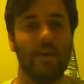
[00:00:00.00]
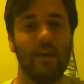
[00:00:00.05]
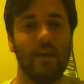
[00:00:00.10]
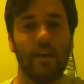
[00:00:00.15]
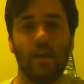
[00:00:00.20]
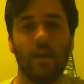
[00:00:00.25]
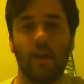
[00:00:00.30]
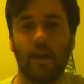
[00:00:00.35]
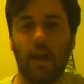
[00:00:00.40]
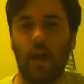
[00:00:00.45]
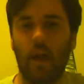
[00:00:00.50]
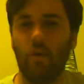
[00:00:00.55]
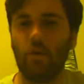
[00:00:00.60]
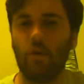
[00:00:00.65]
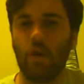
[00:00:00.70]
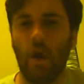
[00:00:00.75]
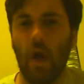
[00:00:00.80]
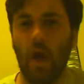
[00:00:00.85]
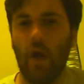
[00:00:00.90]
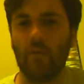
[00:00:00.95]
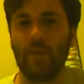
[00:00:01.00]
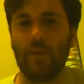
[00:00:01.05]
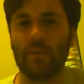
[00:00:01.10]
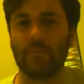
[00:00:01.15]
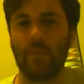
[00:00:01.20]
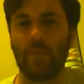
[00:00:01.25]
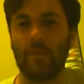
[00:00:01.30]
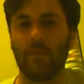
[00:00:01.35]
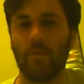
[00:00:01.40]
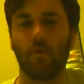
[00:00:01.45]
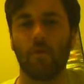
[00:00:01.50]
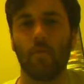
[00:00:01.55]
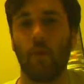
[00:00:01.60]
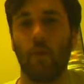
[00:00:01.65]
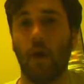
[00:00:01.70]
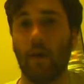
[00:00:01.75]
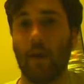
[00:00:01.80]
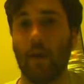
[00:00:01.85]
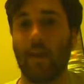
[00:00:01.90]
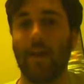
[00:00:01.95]
Like, I don't know how these people are
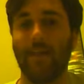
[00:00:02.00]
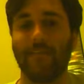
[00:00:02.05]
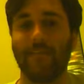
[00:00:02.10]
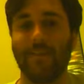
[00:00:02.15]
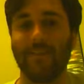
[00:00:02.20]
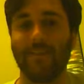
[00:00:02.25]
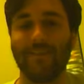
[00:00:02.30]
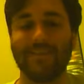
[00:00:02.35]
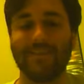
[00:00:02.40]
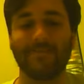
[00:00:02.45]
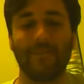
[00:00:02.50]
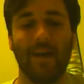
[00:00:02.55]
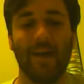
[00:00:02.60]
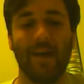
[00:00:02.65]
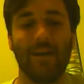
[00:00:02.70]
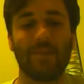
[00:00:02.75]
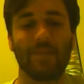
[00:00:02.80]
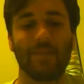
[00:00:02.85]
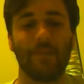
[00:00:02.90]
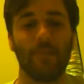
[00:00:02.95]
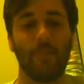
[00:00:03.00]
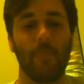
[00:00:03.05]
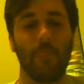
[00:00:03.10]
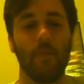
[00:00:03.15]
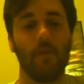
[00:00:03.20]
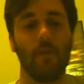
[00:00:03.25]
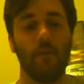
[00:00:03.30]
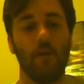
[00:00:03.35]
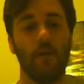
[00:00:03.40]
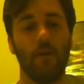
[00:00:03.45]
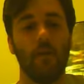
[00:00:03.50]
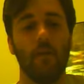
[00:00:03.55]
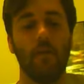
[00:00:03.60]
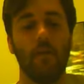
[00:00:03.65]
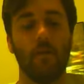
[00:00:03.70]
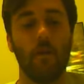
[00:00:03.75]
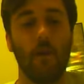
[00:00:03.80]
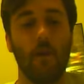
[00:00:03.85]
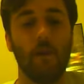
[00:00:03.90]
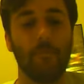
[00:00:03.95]
walking after this match.
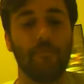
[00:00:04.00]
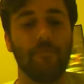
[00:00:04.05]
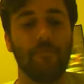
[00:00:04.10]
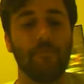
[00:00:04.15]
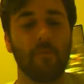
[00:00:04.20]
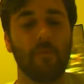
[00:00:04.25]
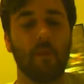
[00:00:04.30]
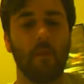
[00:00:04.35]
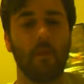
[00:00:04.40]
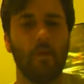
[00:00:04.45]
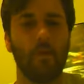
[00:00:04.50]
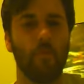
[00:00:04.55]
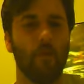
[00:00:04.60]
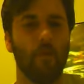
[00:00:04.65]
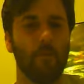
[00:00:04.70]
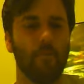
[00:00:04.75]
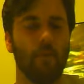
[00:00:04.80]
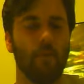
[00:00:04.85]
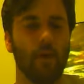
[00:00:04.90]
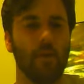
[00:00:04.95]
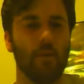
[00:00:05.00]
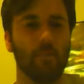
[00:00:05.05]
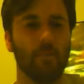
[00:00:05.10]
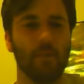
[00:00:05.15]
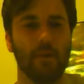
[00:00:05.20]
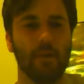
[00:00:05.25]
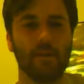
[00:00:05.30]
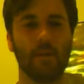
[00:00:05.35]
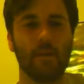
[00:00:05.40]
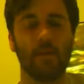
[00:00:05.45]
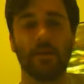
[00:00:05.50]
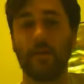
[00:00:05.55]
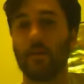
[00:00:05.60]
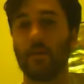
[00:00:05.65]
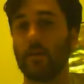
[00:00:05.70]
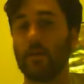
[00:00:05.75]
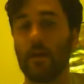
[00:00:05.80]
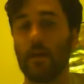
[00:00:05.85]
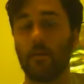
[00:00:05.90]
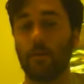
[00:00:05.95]
Like, one point, the Briscoes hit
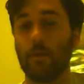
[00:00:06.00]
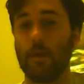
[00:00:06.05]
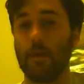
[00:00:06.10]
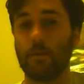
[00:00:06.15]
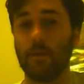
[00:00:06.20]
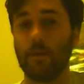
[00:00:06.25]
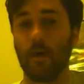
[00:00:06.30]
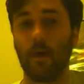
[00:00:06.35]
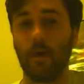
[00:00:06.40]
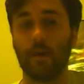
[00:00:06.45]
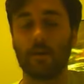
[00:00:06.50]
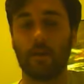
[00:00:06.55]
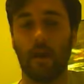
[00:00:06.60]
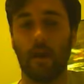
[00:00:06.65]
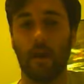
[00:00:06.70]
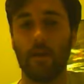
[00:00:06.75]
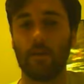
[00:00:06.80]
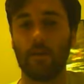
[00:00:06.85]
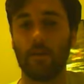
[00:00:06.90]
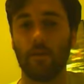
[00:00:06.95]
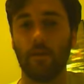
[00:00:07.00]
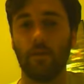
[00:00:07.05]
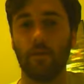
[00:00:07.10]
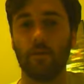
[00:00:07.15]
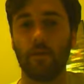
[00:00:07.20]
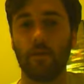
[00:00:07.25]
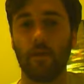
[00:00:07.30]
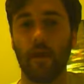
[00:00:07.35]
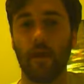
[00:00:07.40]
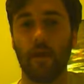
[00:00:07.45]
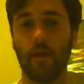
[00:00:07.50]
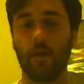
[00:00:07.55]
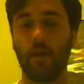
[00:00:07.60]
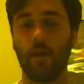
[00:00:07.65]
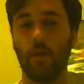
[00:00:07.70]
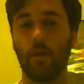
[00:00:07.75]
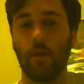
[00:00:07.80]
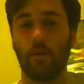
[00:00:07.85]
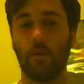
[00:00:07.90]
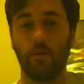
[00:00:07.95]
their double hip toss onto
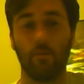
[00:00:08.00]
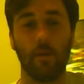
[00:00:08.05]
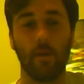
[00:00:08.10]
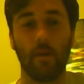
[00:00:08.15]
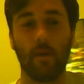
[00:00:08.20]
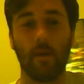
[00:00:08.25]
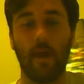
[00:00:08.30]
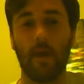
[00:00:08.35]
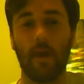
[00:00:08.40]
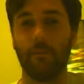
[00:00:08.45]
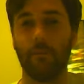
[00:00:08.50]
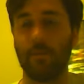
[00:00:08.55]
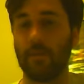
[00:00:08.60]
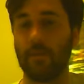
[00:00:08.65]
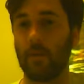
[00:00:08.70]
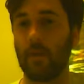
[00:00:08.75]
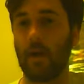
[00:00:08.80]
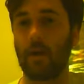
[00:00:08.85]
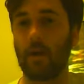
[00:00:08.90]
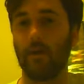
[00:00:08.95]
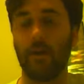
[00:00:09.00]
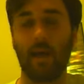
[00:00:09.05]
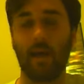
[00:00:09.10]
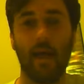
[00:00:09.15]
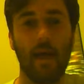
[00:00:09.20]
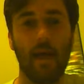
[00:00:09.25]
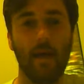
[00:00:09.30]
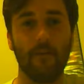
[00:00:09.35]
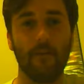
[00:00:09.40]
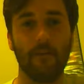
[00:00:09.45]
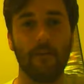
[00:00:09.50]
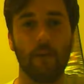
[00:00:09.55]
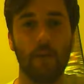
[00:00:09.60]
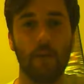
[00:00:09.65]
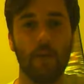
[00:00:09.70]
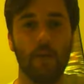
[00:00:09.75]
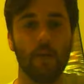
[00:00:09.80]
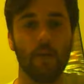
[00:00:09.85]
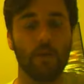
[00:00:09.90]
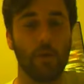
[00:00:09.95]
Generico through a ladder, bit the ladder in half.
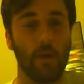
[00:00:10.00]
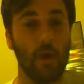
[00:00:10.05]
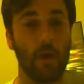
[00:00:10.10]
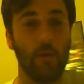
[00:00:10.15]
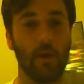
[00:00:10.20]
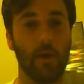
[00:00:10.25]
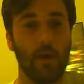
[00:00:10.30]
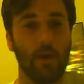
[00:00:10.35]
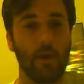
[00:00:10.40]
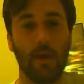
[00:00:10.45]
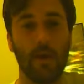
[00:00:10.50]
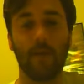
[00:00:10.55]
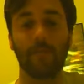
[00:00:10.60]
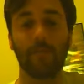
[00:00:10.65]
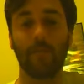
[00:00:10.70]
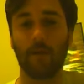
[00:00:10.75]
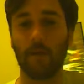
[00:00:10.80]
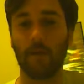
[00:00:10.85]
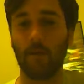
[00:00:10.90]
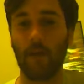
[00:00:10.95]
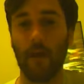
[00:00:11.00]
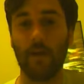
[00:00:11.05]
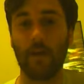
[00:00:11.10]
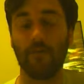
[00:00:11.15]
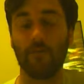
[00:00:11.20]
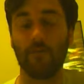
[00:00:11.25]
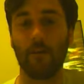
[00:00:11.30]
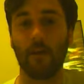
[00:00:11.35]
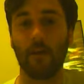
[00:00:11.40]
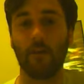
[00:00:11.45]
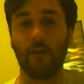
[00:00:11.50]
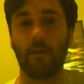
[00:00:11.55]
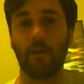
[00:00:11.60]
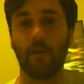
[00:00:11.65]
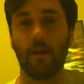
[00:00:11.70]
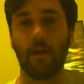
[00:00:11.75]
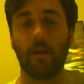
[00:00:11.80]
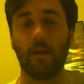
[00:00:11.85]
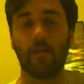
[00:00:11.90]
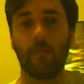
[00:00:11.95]
So they went out and got a bigger ladder from under the
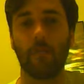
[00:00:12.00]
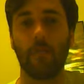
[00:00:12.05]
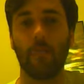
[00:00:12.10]
ring.